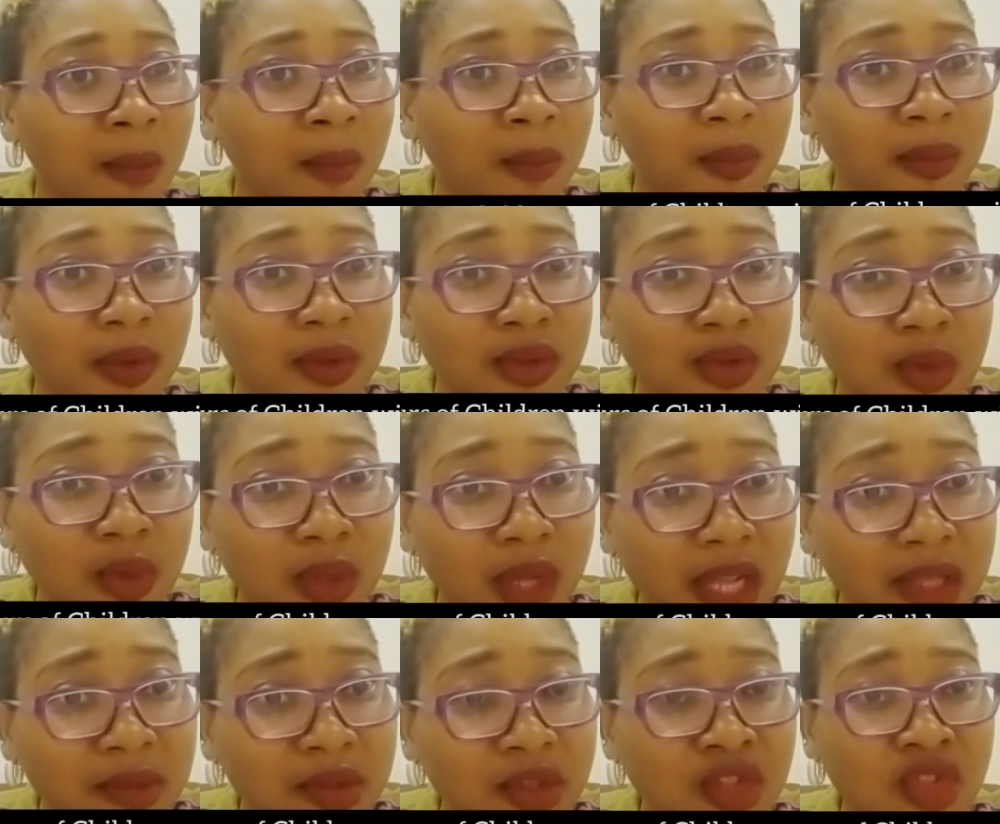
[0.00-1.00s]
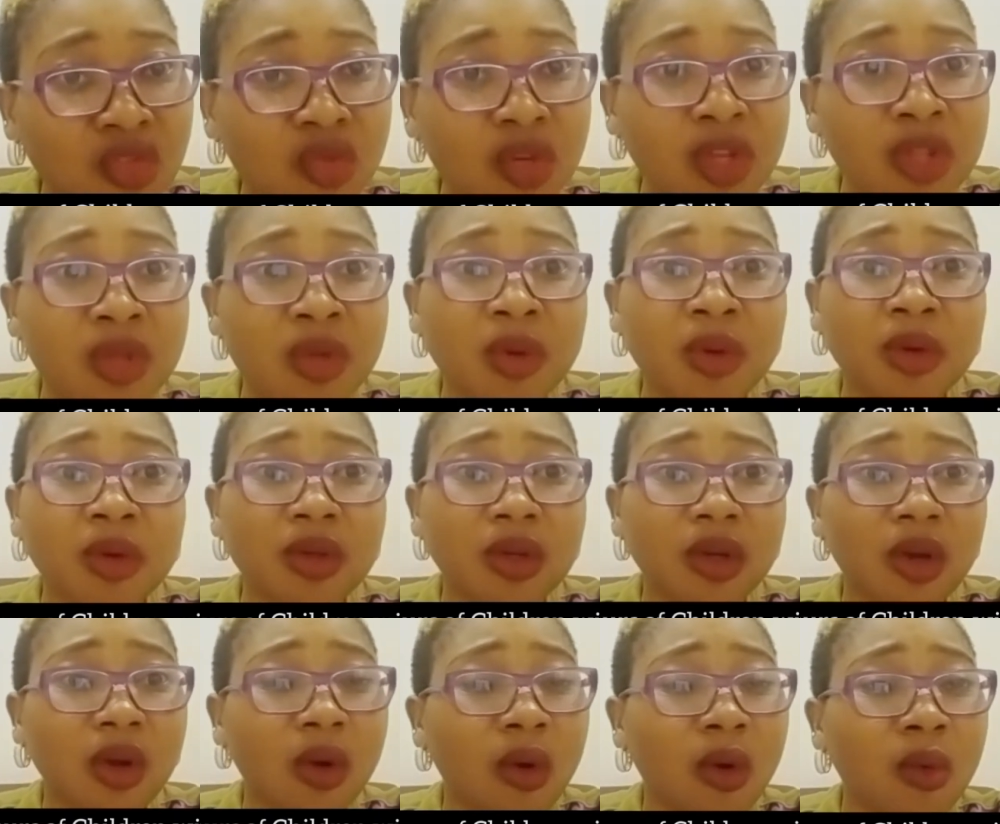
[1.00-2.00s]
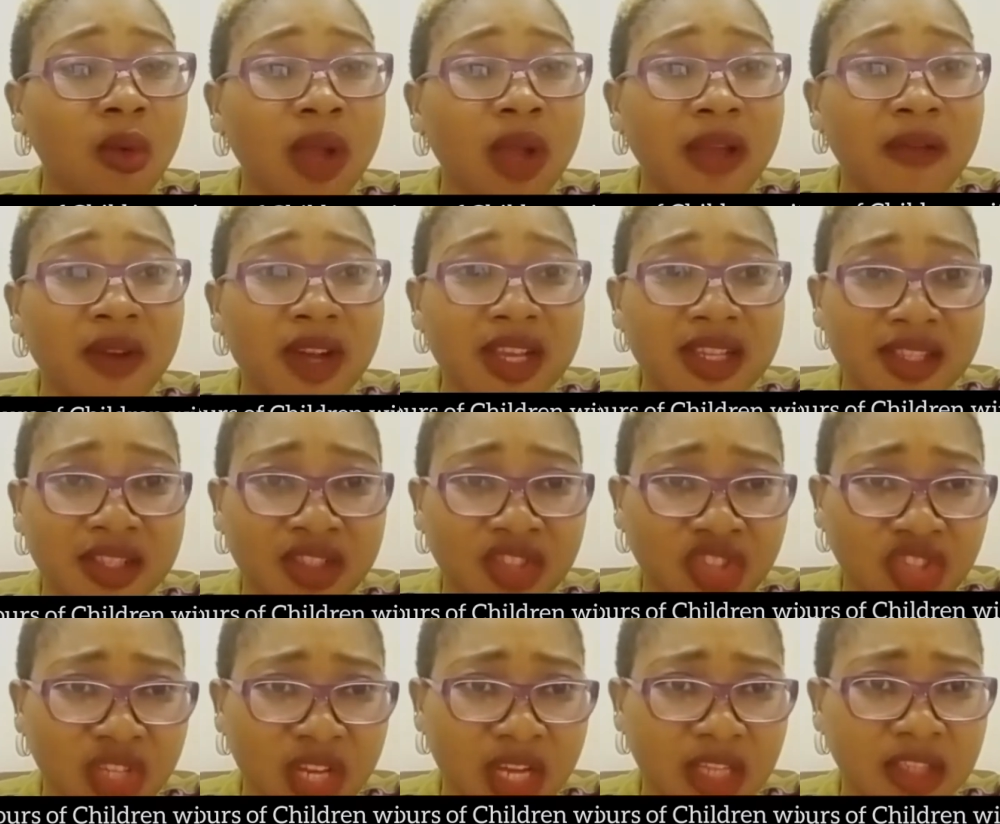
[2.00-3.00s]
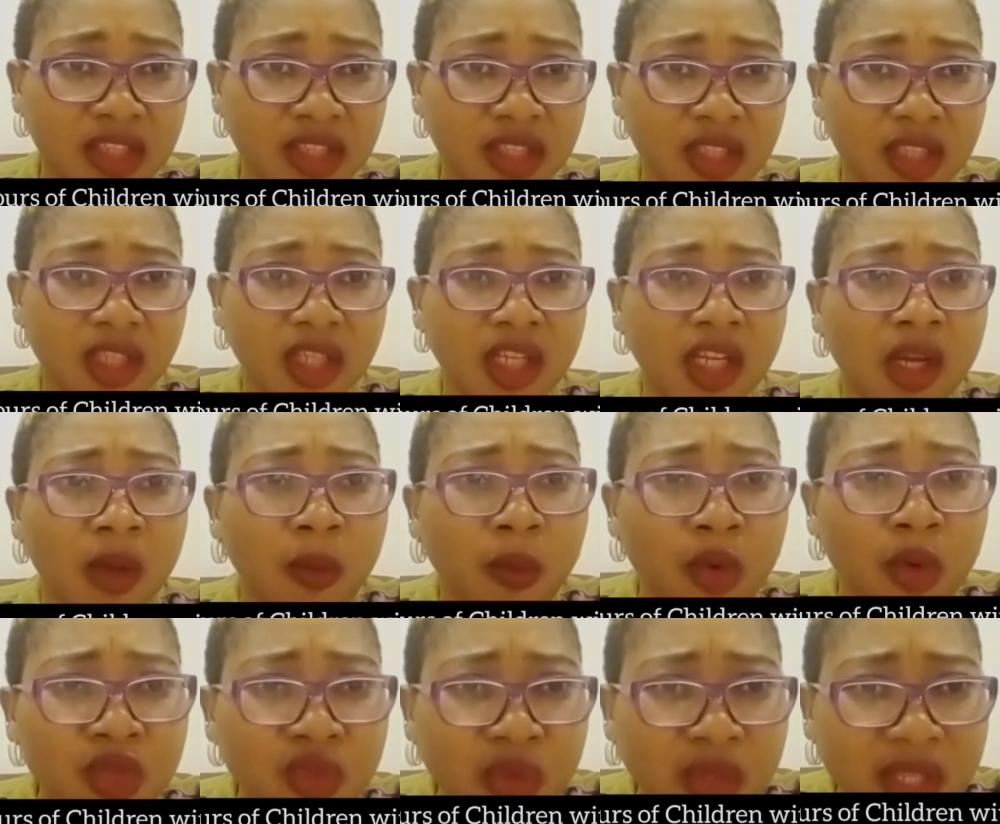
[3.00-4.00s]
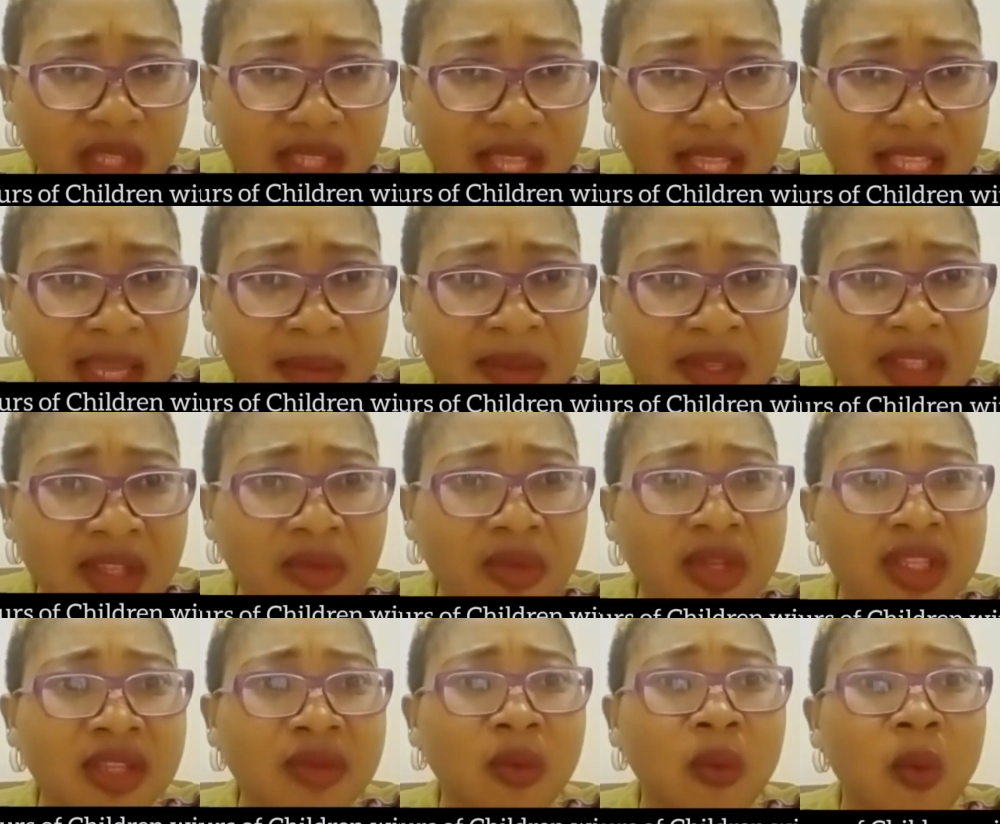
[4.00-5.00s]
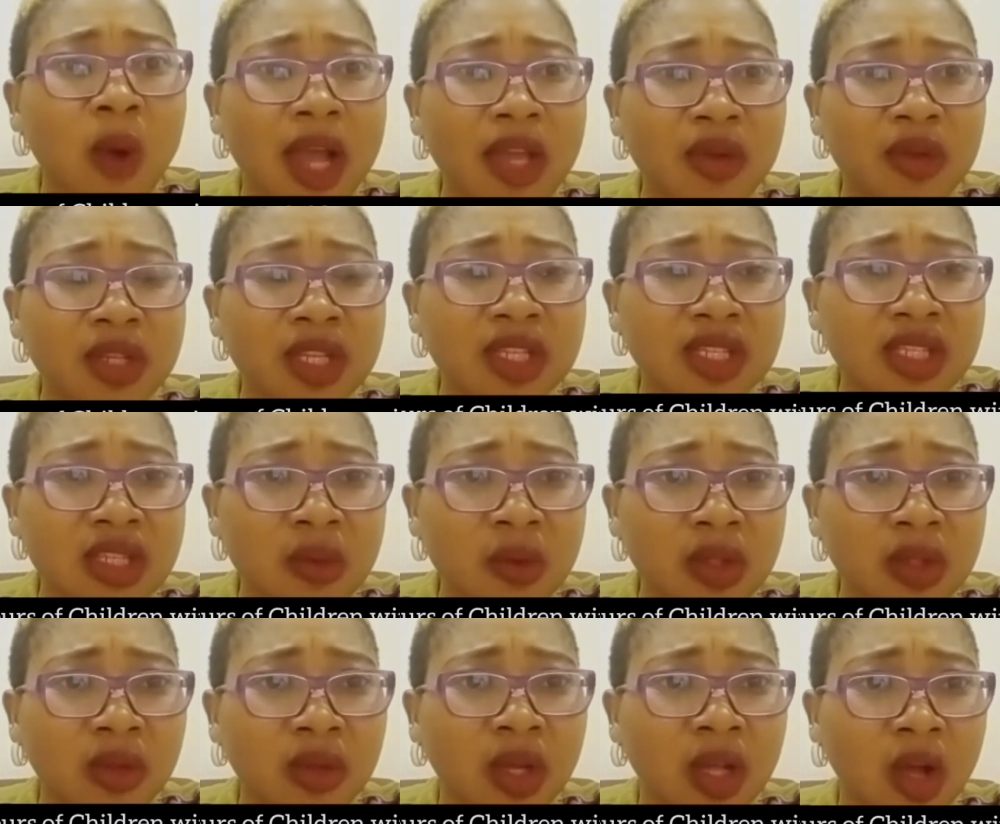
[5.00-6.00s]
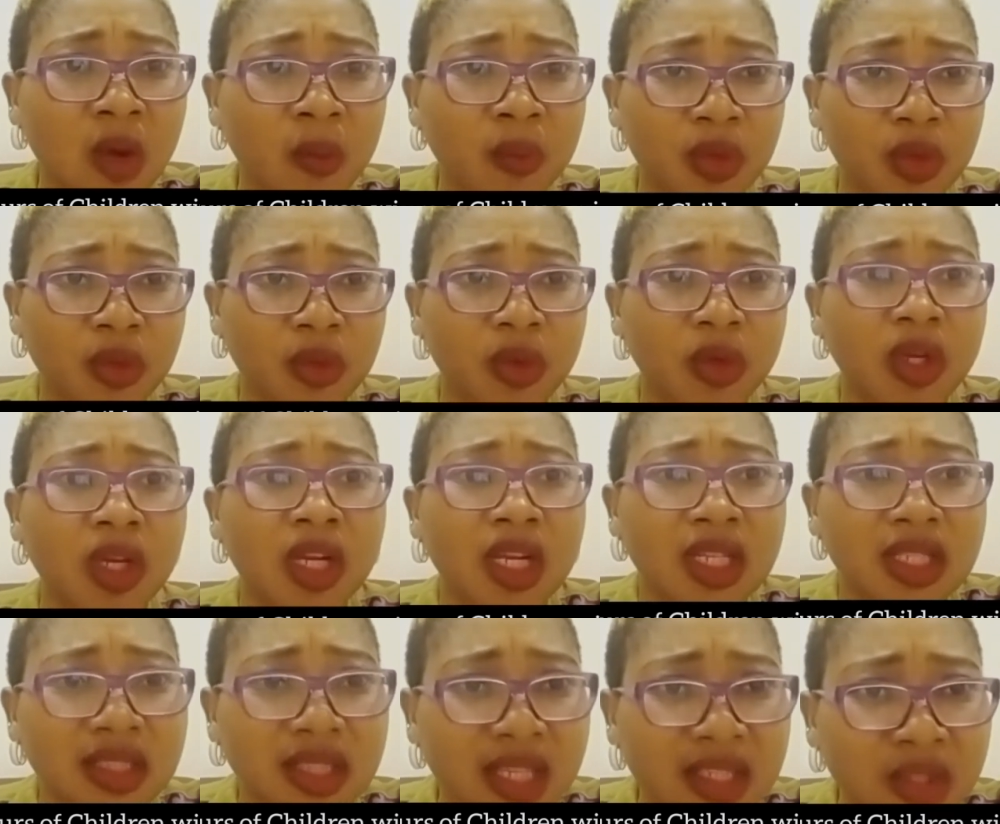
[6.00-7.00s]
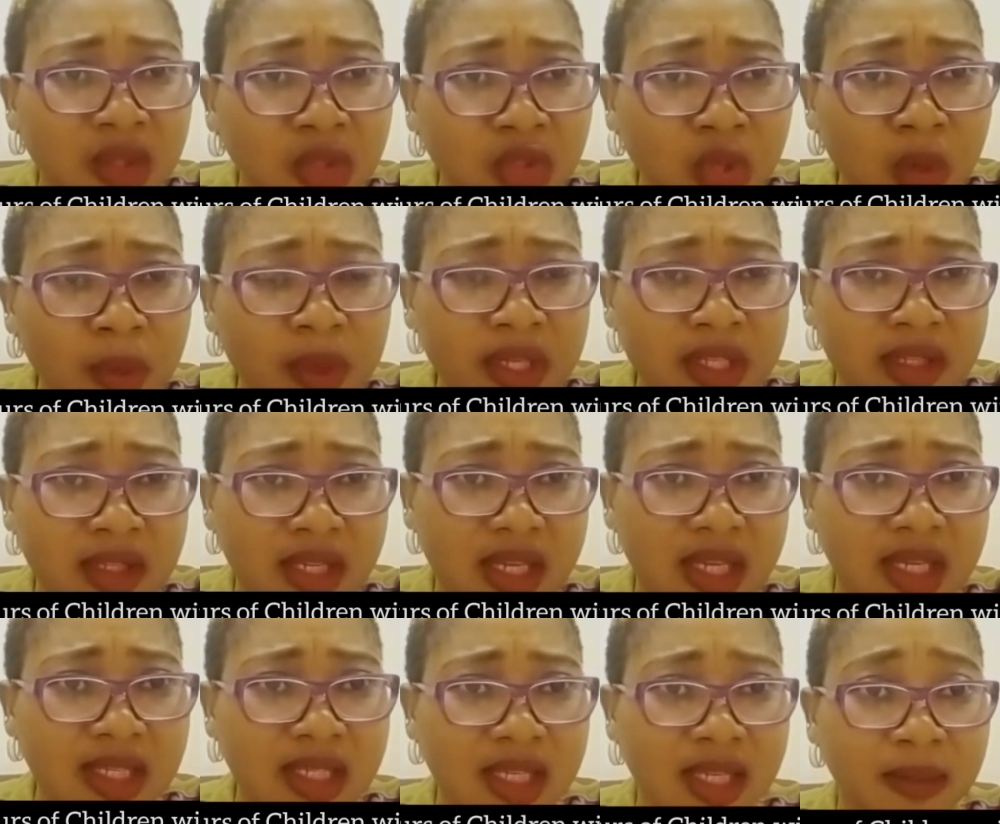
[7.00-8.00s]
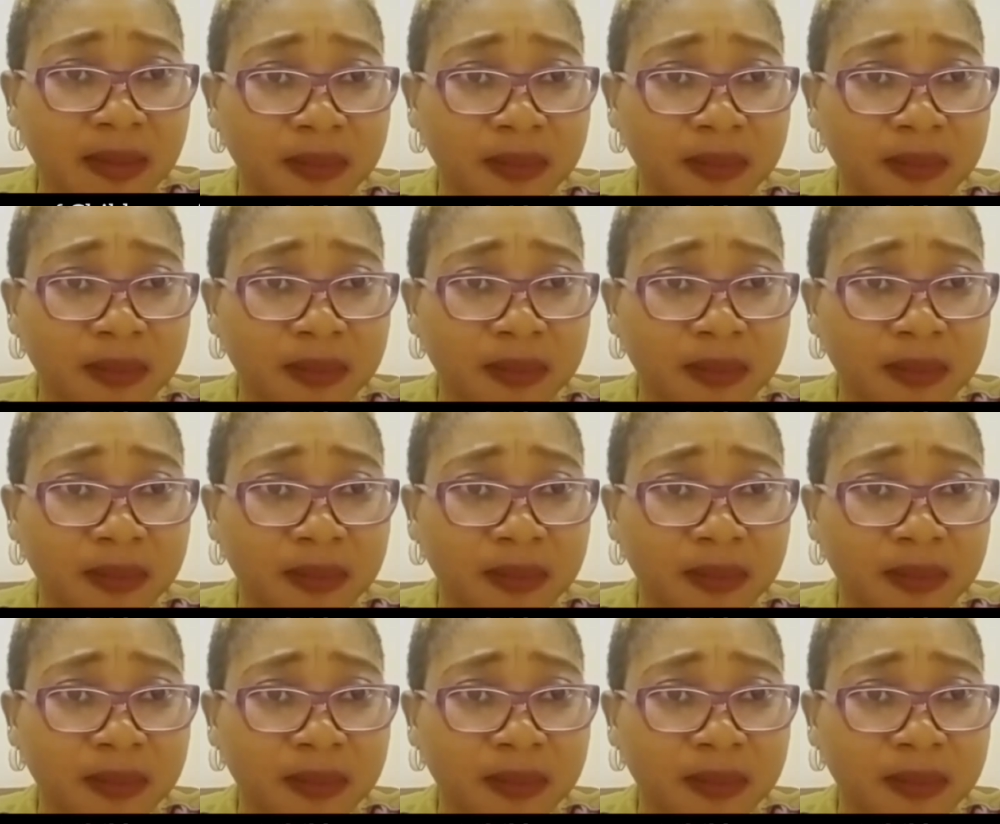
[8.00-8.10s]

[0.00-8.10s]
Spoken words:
school administrator, or whoever is in charge. Once you let them see the reason why you need someone to help you, then the job is easy.